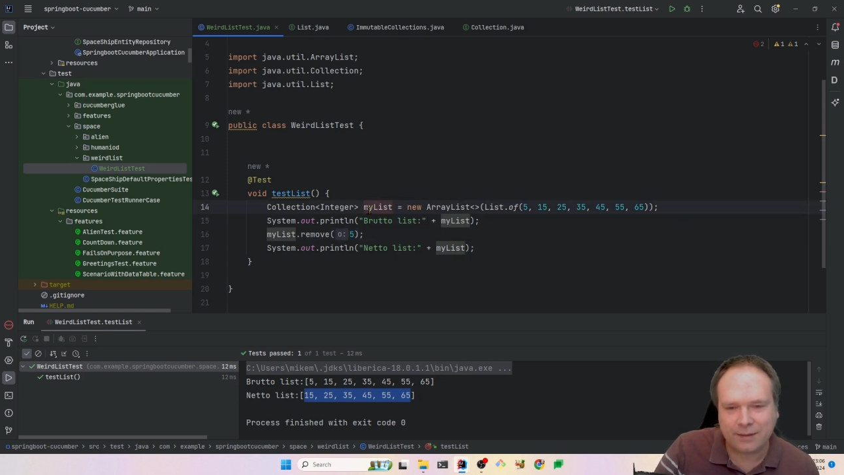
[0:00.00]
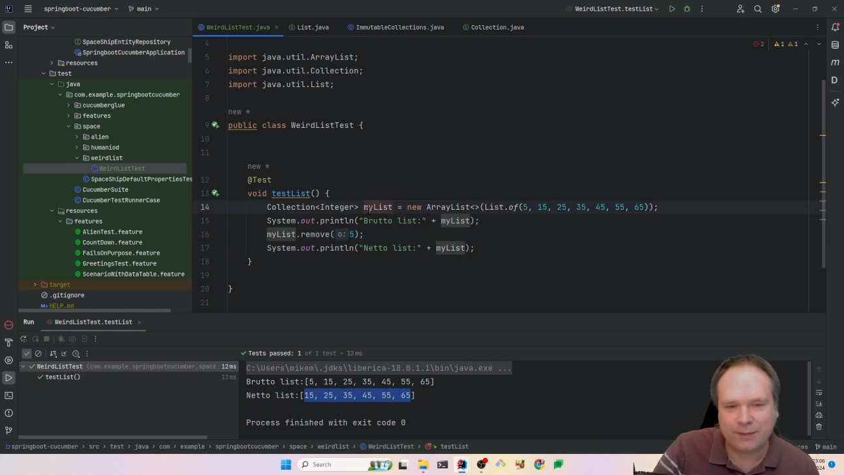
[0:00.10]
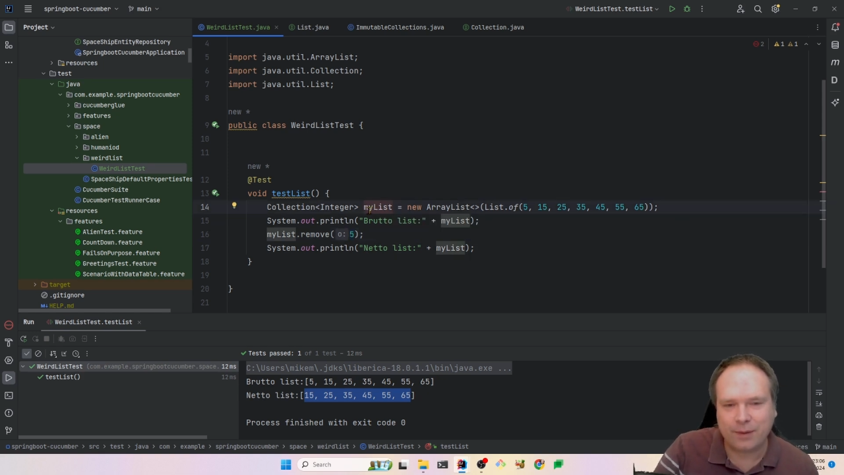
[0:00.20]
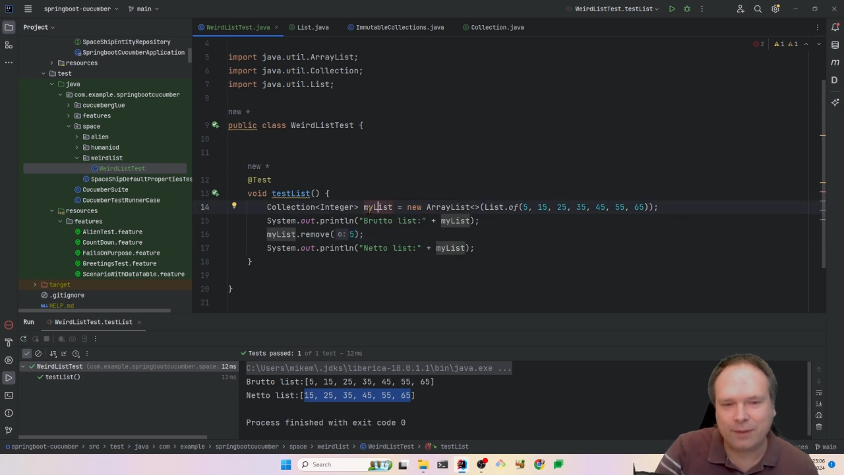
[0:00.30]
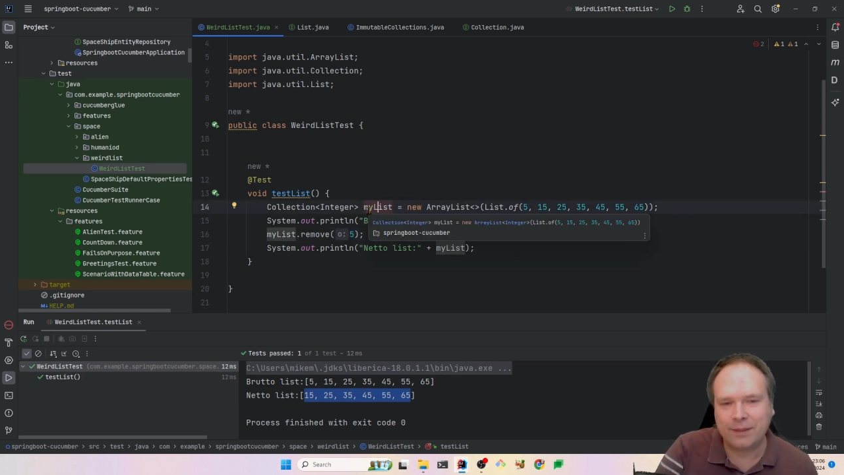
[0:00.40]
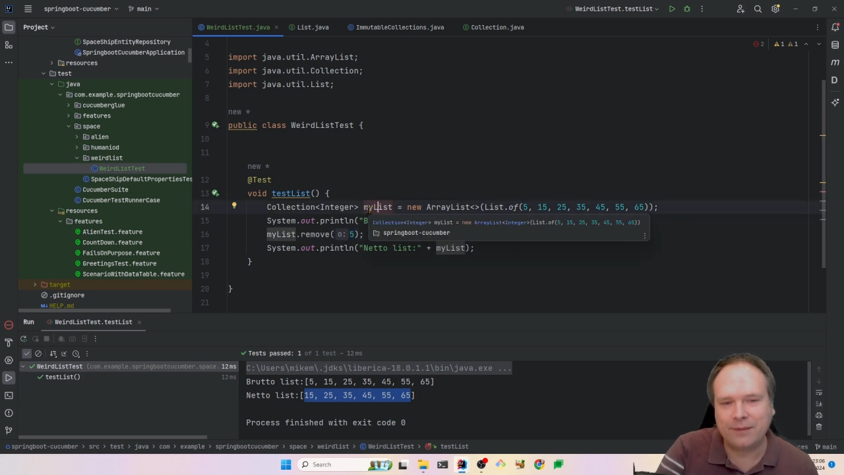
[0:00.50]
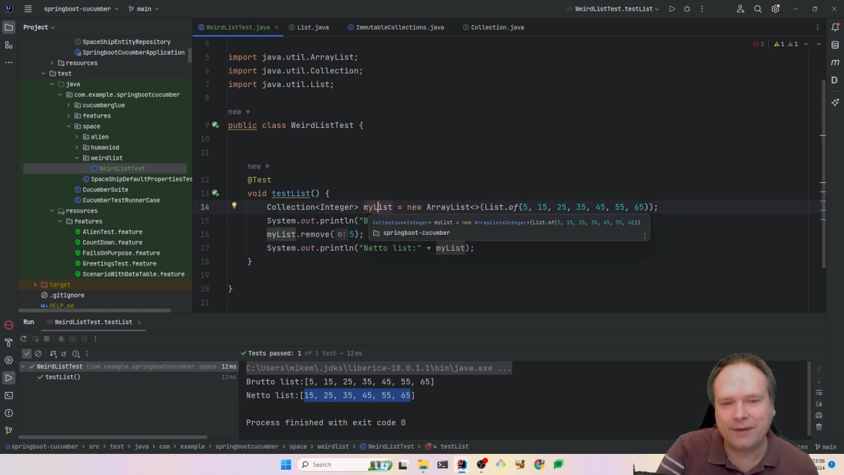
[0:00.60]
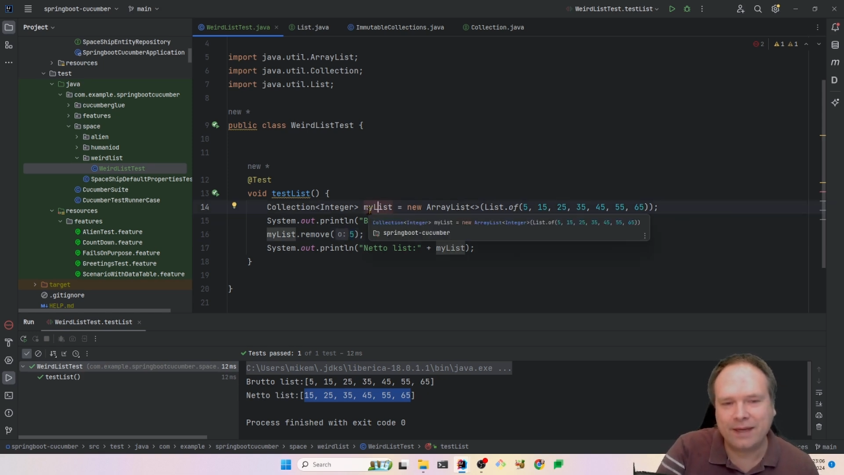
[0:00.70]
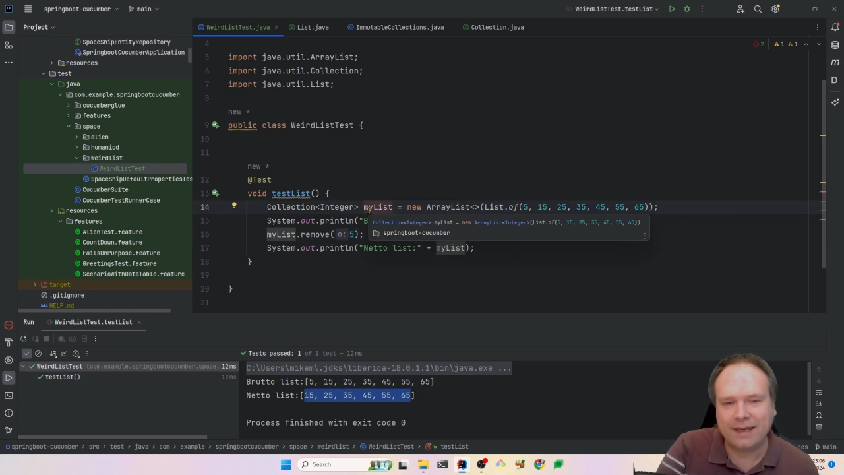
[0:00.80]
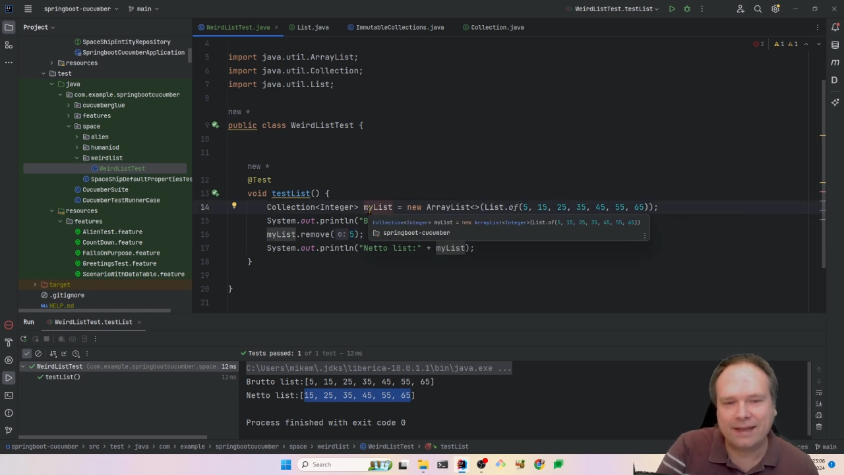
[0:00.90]
it's probably
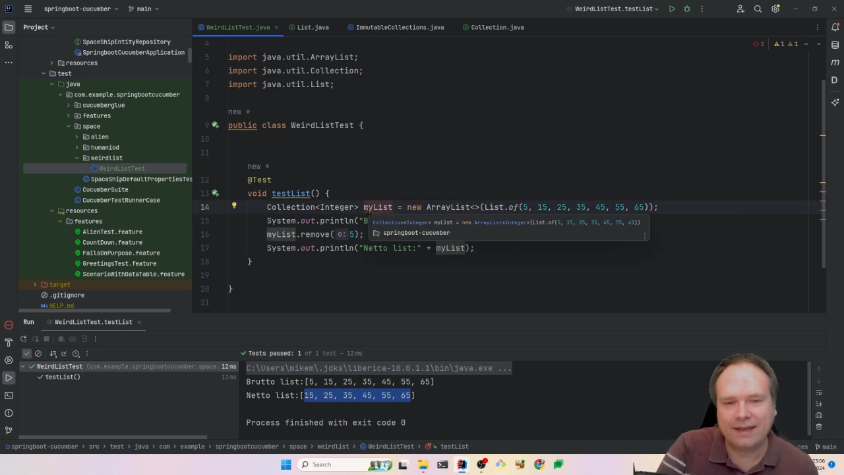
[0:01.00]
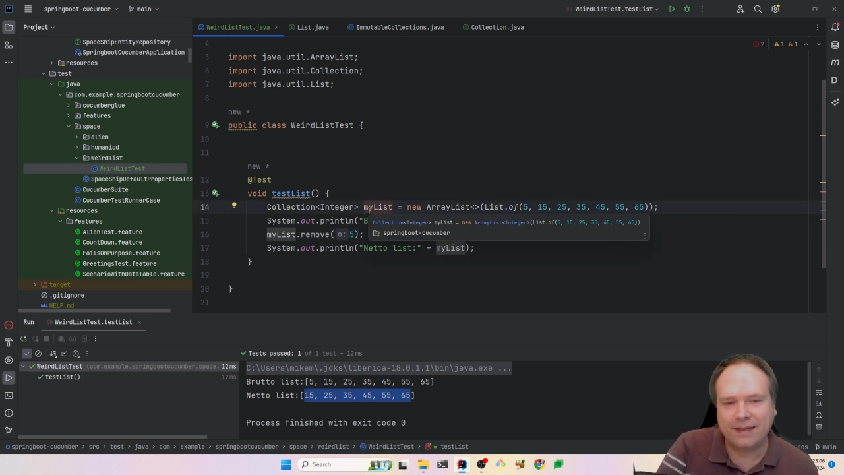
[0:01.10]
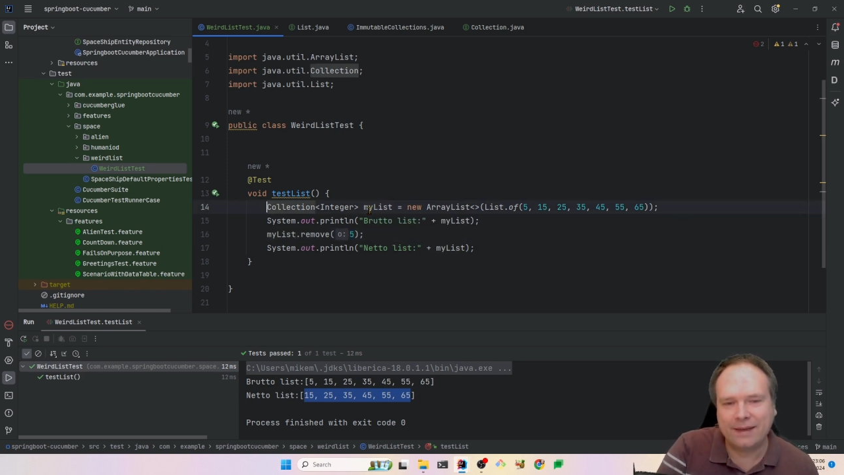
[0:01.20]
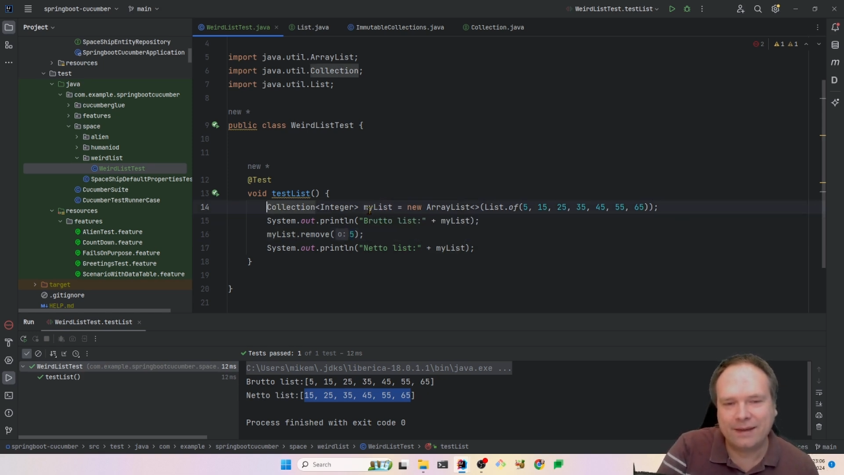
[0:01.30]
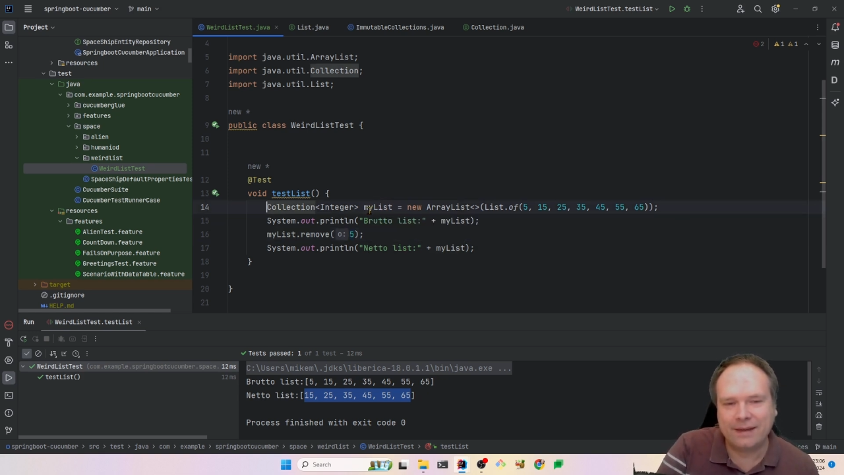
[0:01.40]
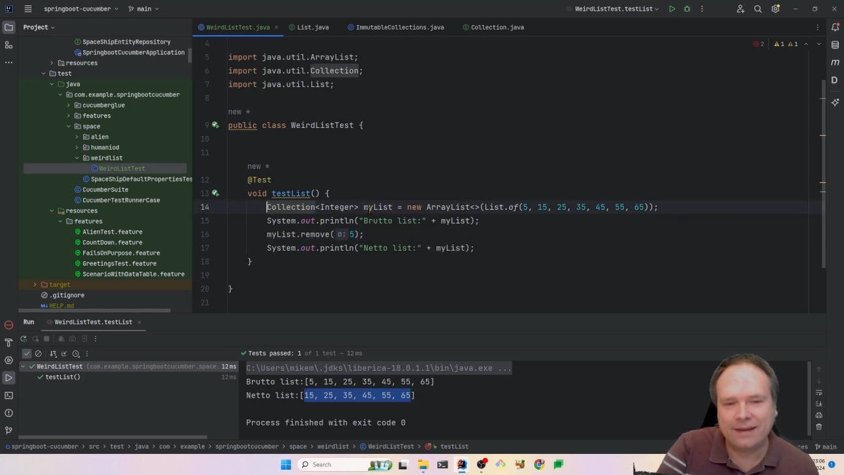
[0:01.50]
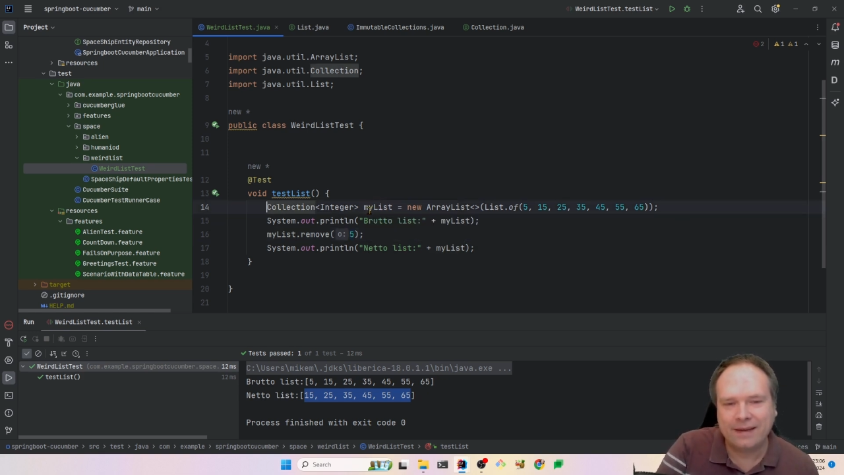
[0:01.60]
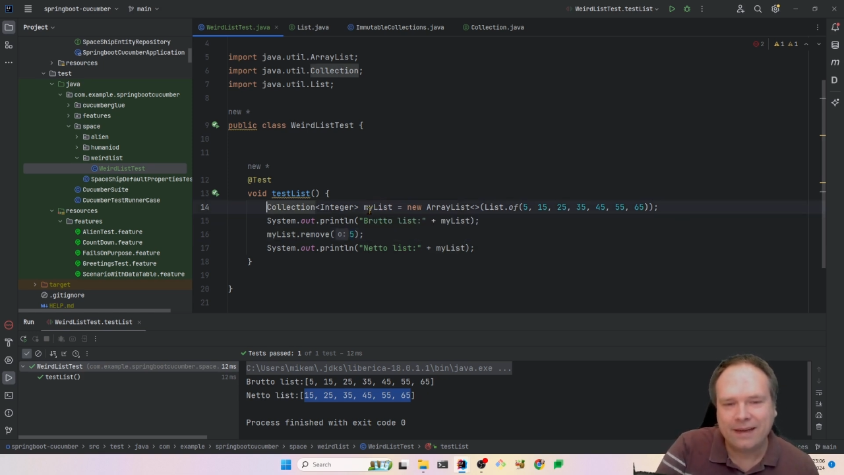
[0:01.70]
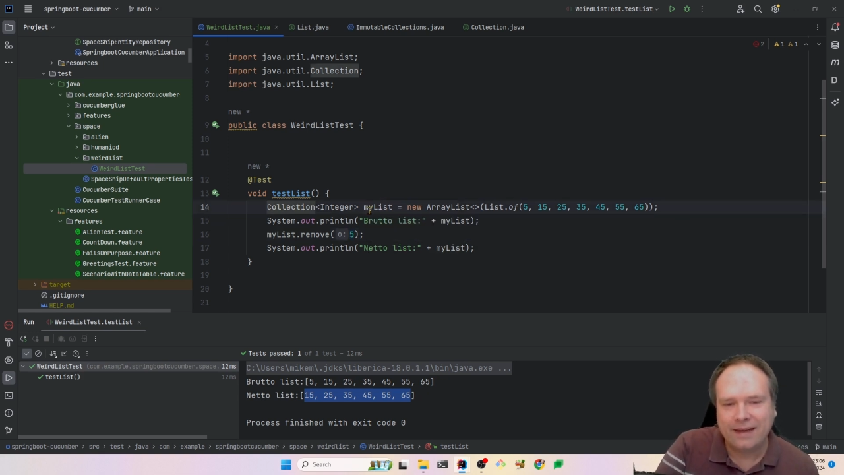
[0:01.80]
something that the